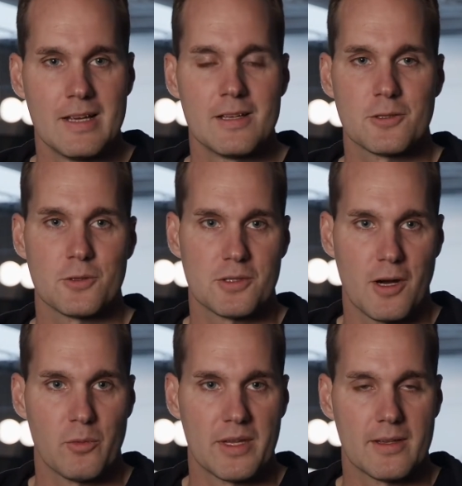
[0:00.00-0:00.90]
So
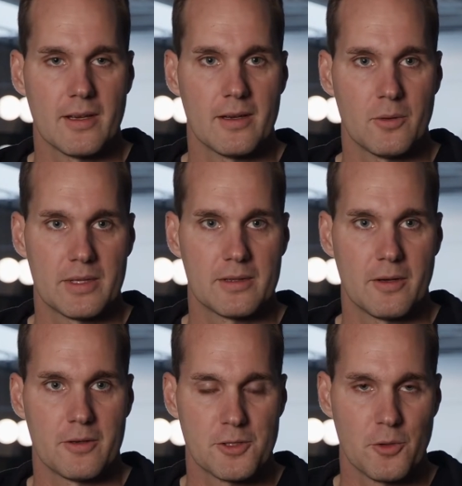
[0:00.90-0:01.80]
start with
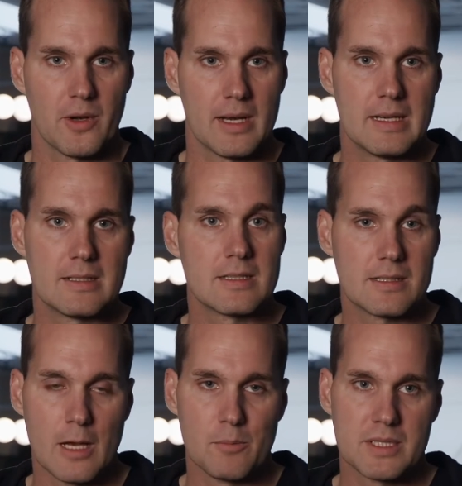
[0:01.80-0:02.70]
the short and easy
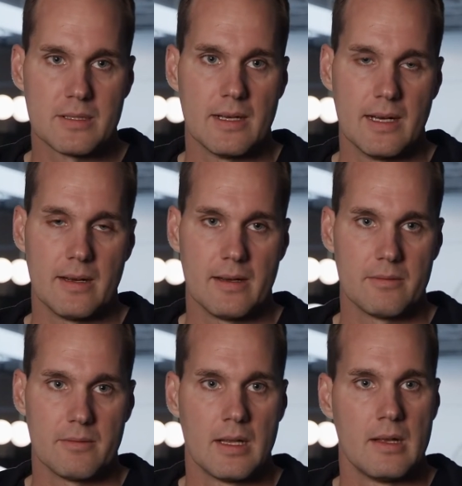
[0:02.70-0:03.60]
steps
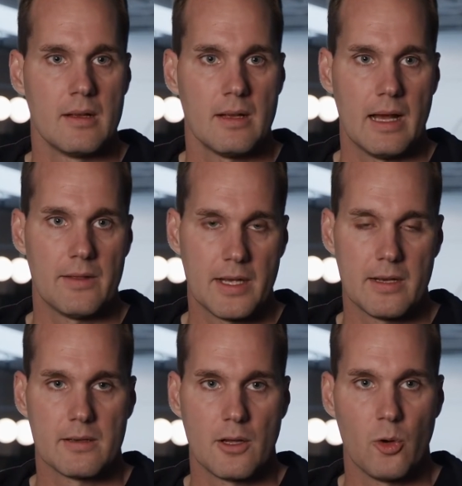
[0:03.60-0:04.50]
and
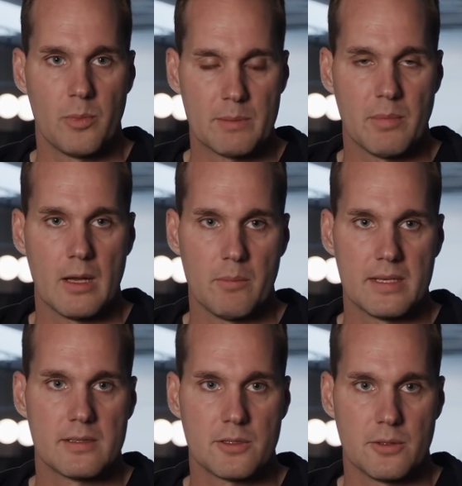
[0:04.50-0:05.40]
then go bit by
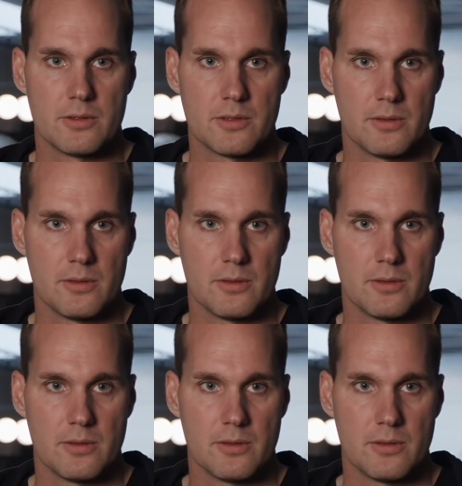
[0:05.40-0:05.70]
bit to